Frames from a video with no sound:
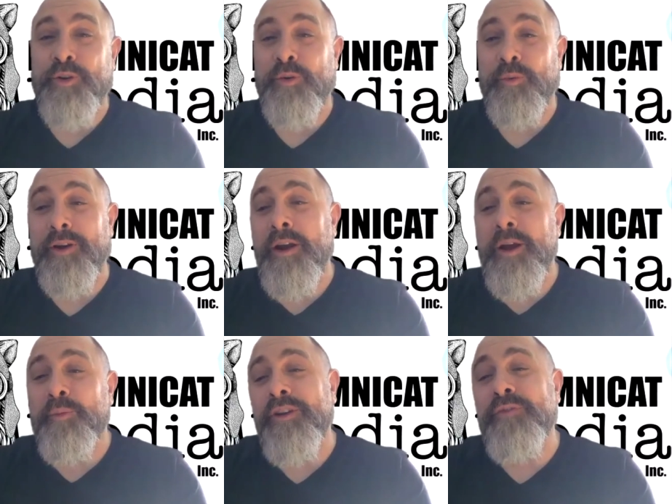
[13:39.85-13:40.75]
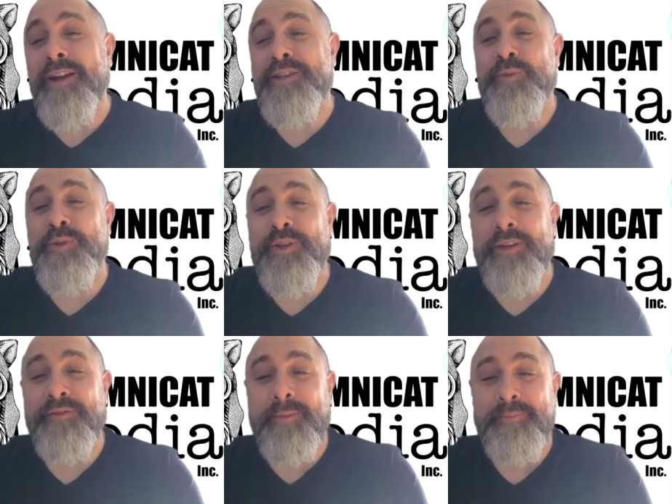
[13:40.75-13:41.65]
career. What advice would you
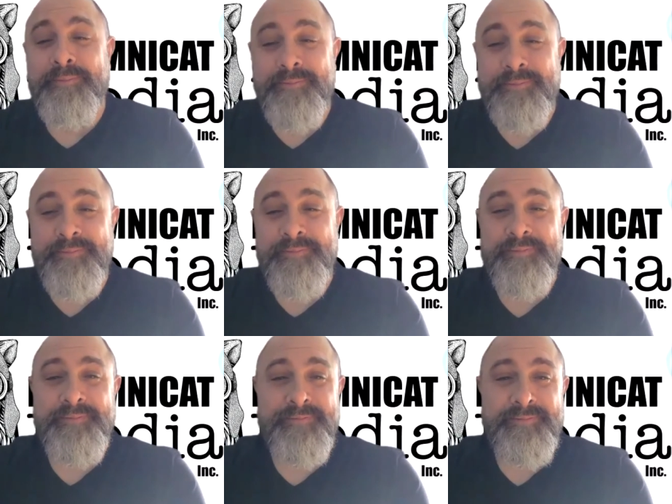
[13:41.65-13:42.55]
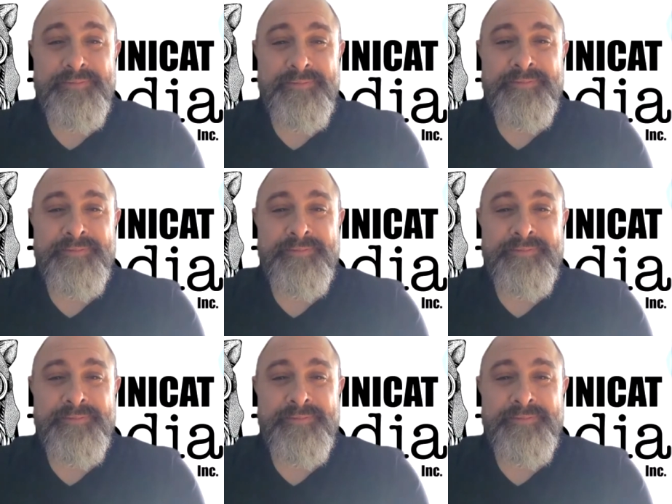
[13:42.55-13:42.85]
give them? Well, I think